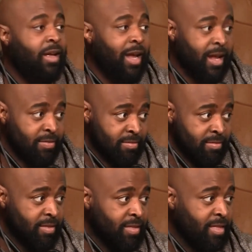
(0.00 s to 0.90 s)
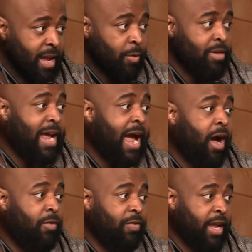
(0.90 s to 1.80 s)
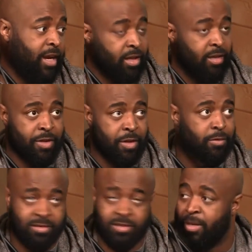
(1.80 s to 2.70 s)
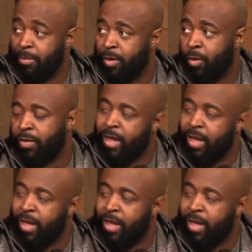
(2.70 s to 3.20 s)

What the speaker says: and they were down, they could have used him, or they.